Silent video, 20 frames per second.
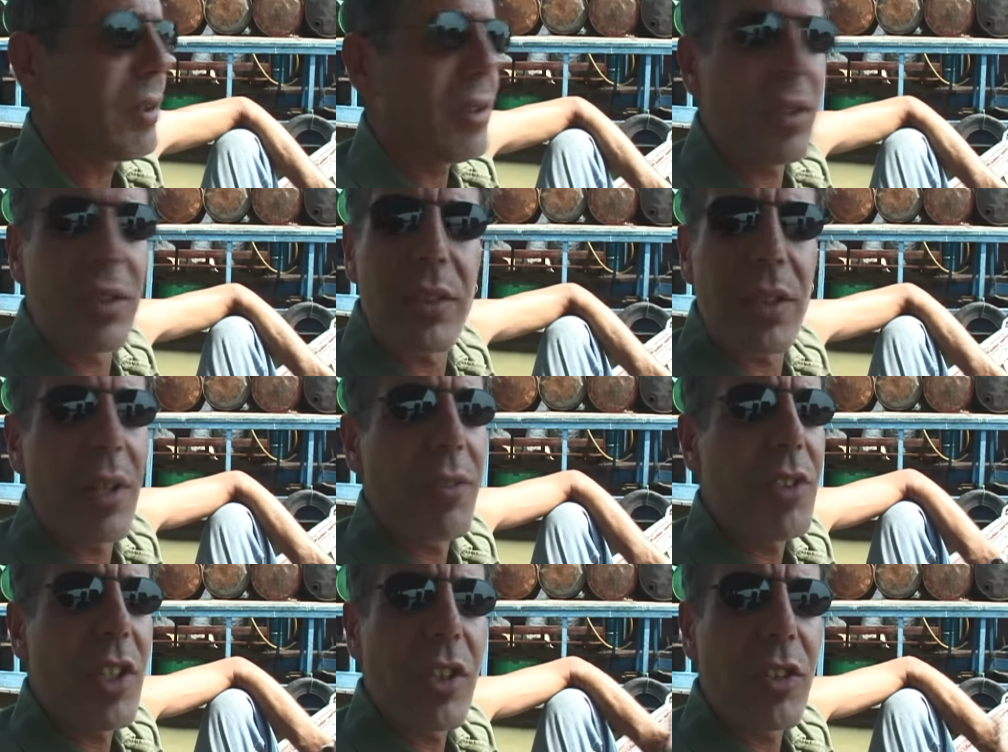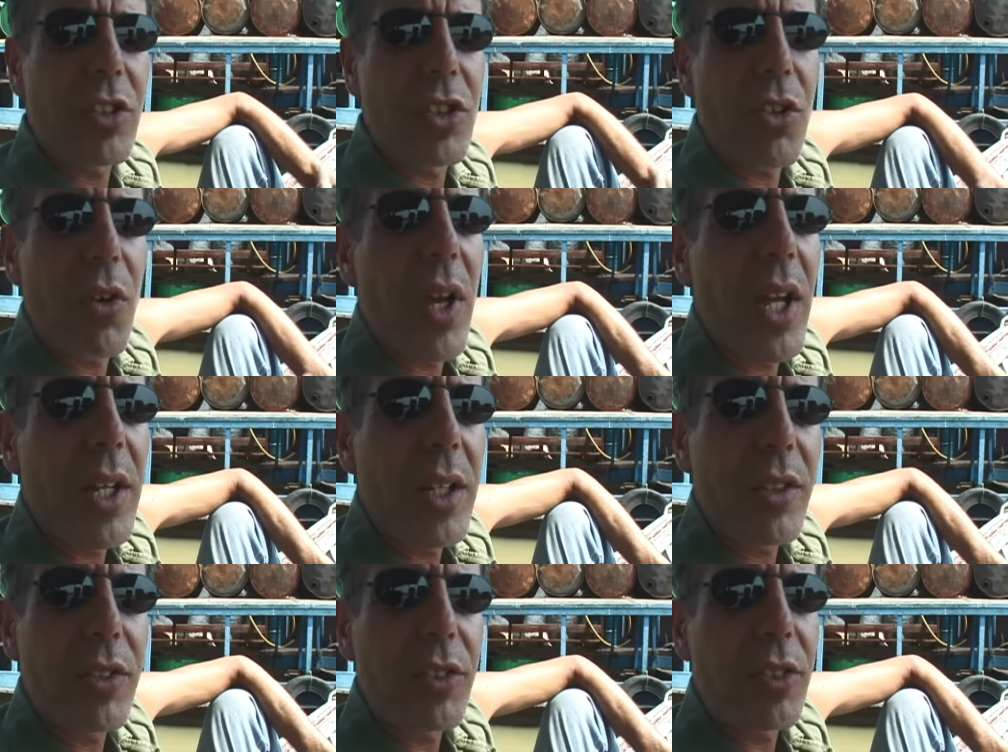you'll, you'll love this
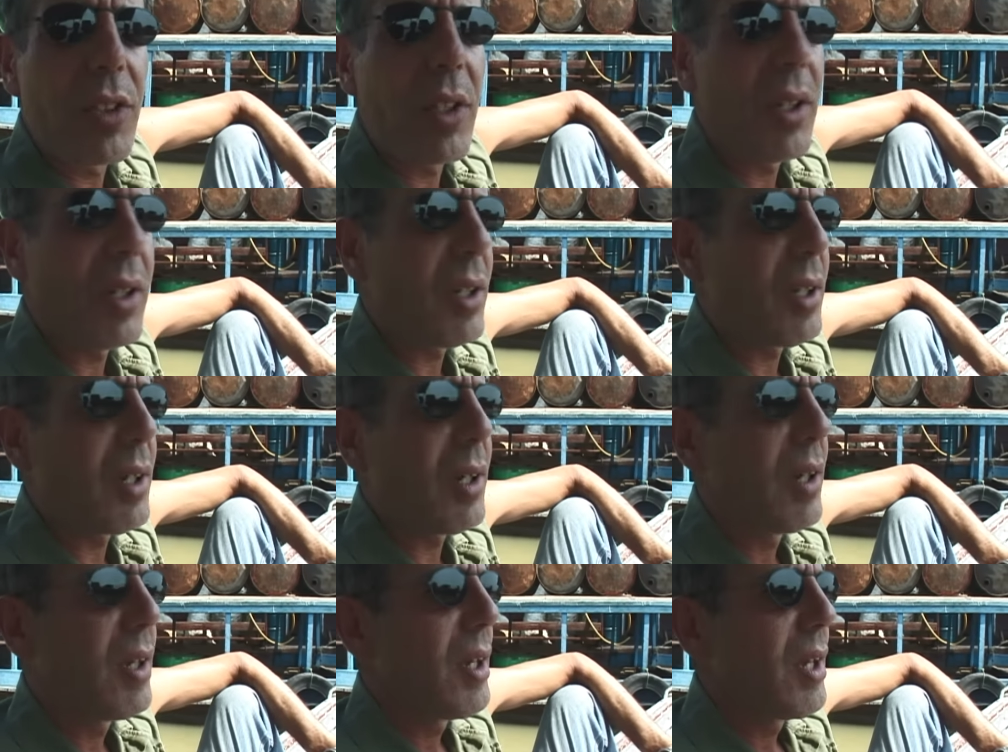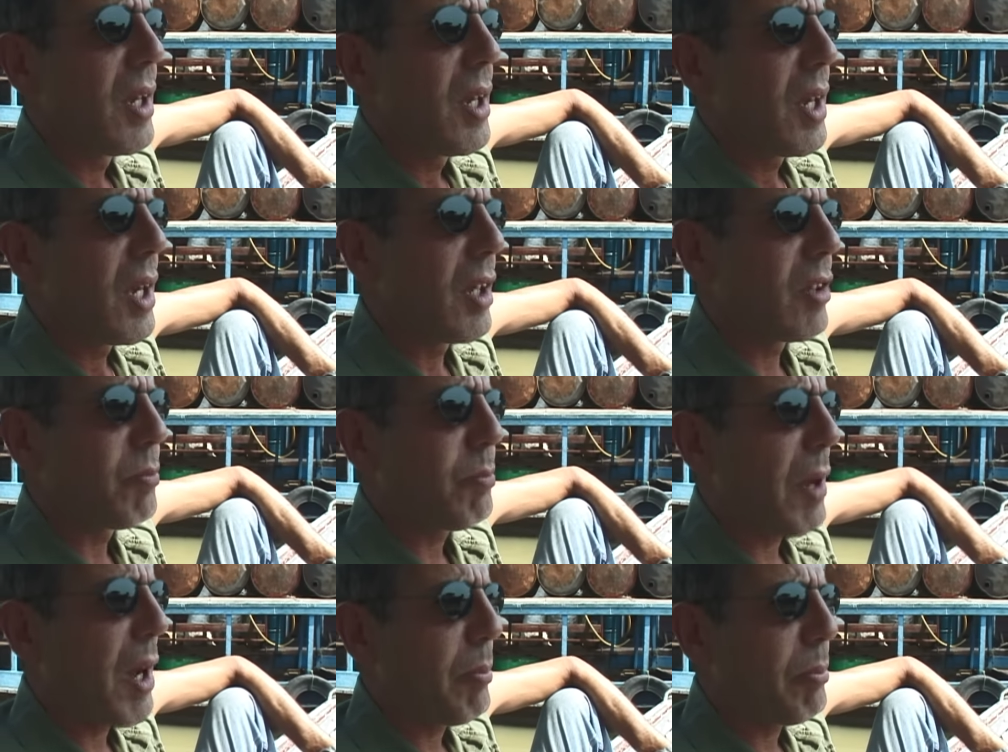joint. It's, uh,
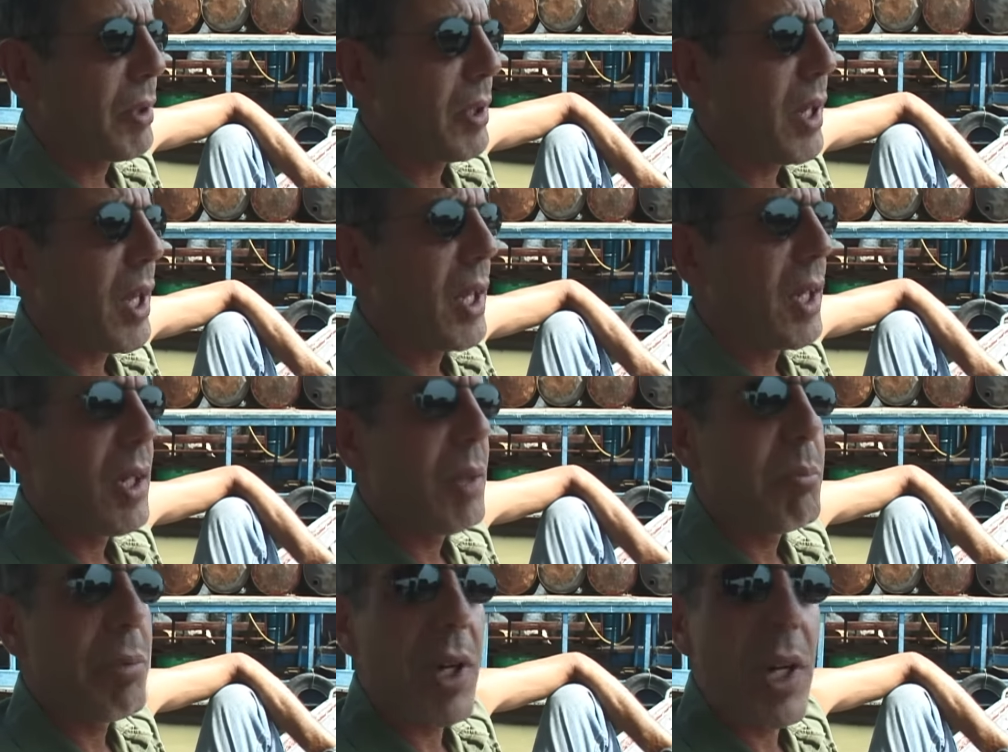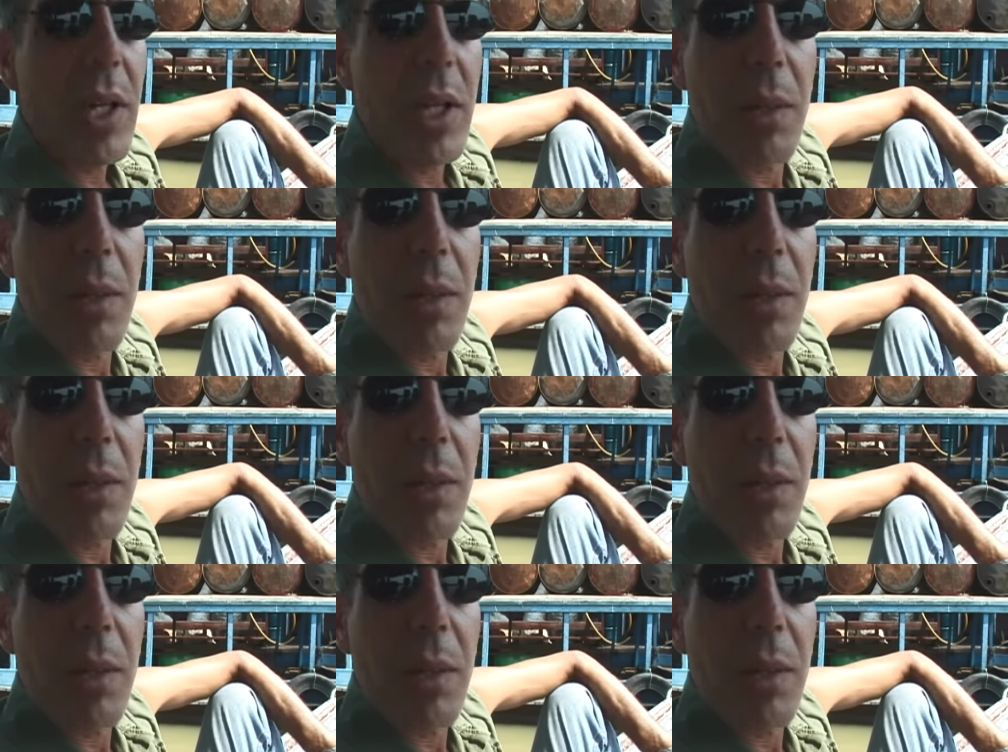it's populated